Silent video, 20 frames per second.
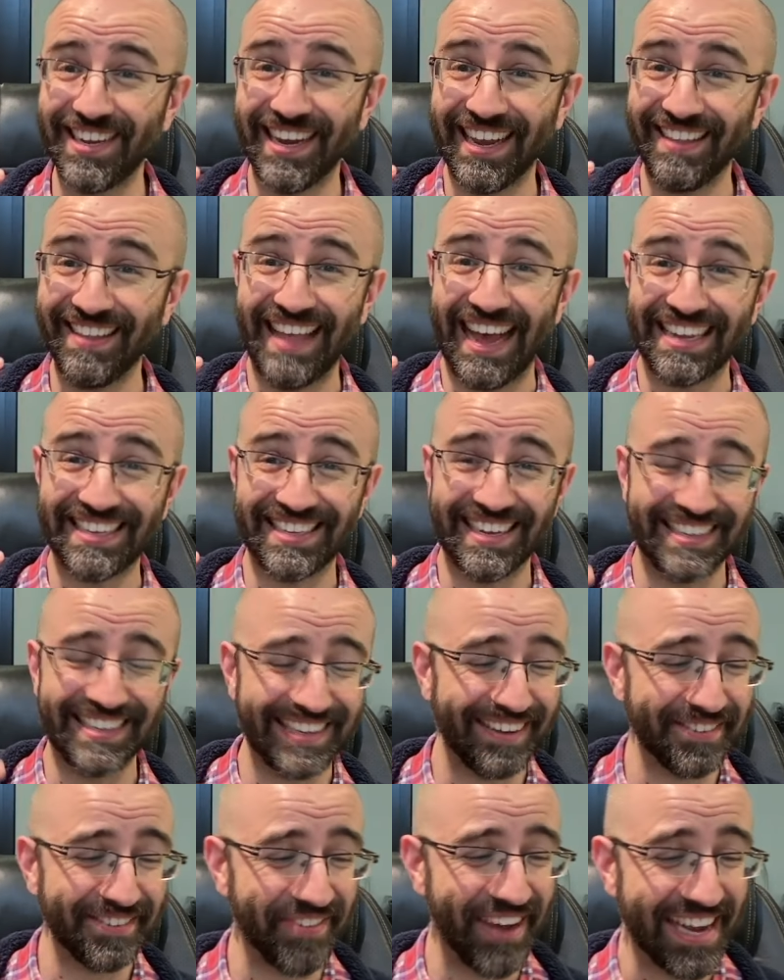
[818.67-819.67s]
saying that 10
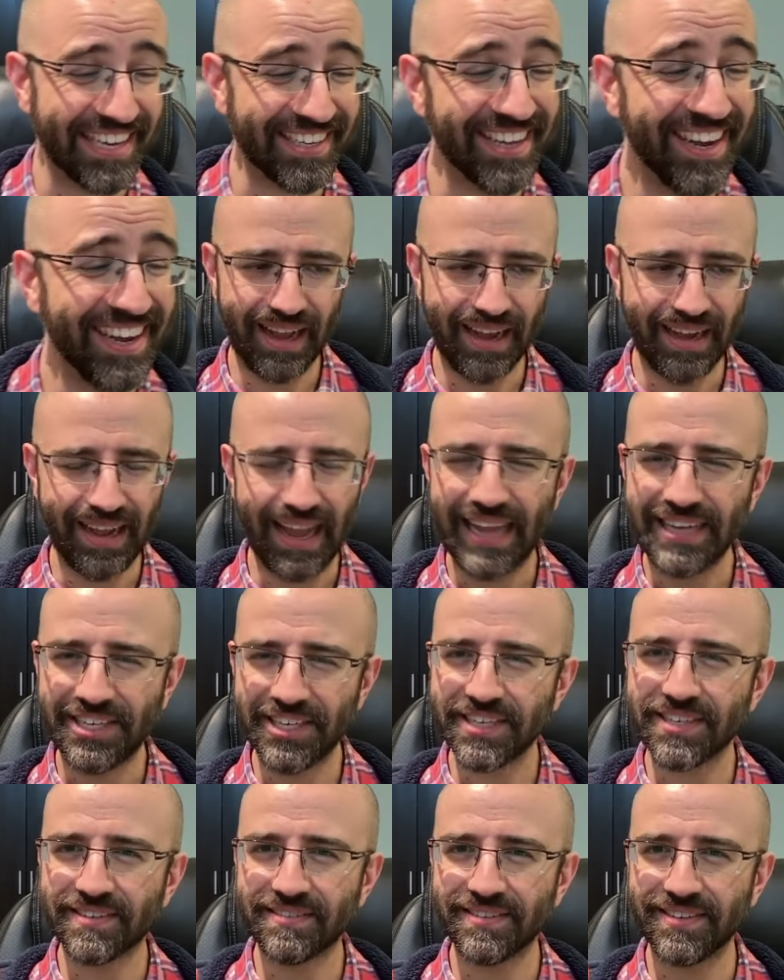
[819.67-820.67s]
times fast. Uh, it
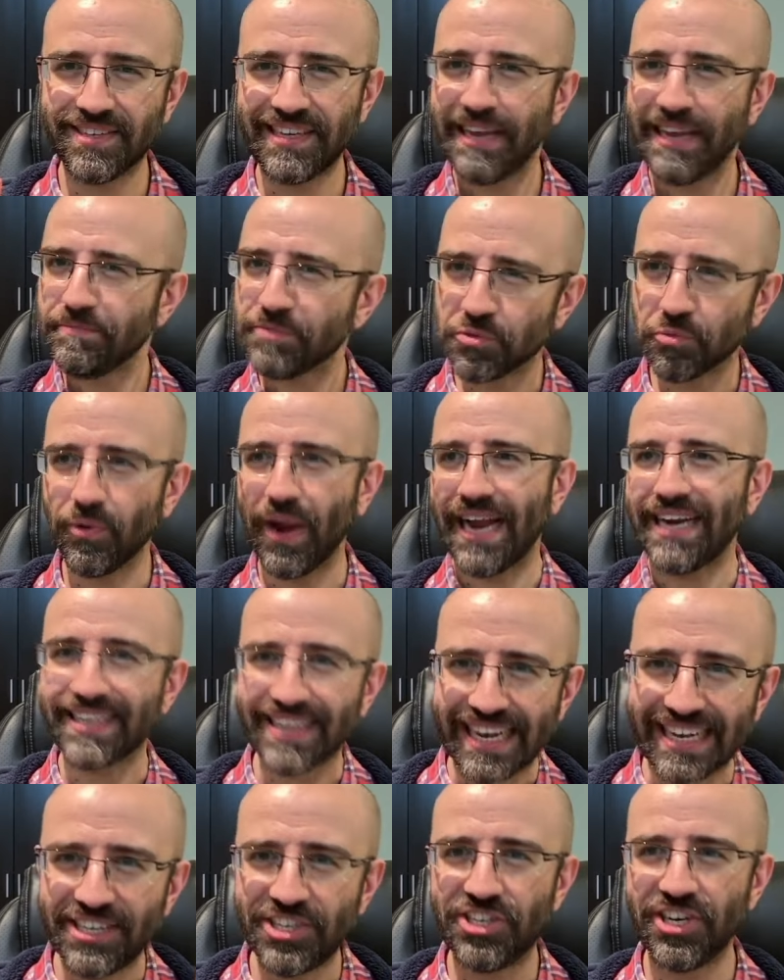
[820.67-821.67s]
just seems
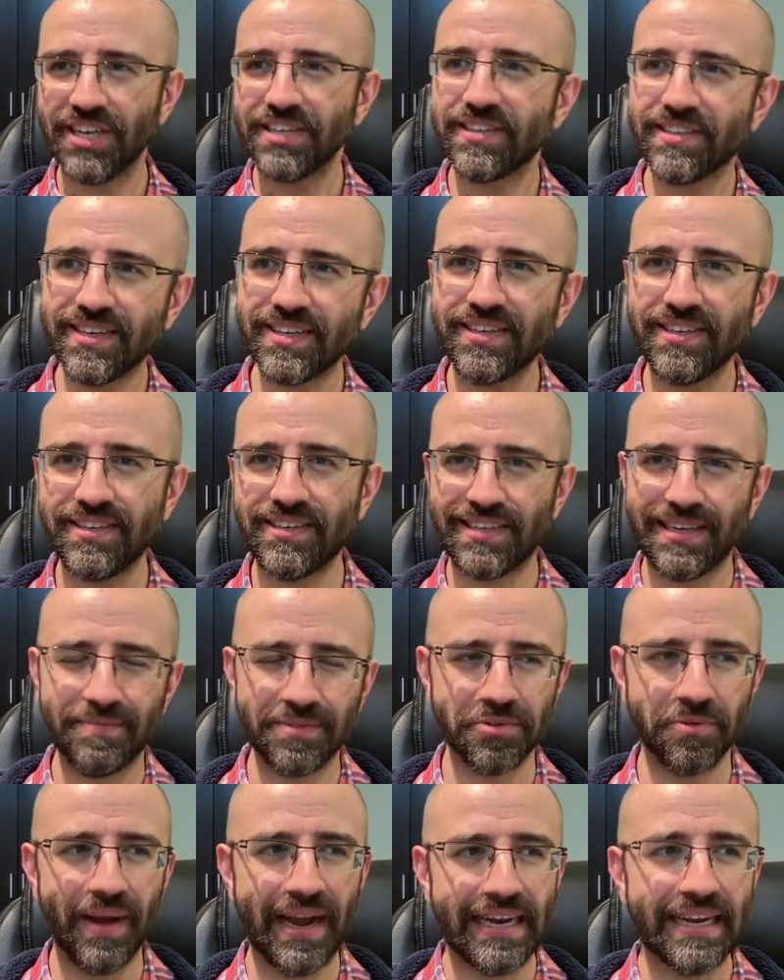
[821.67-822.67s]
right. Injustice
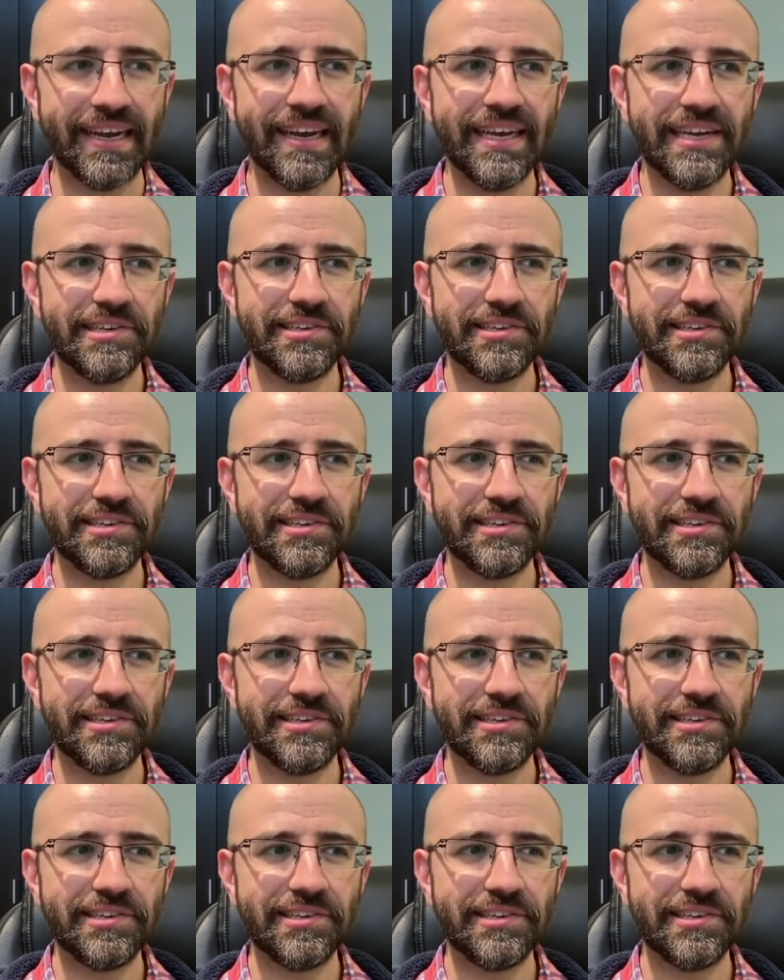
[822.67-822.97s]
seems right.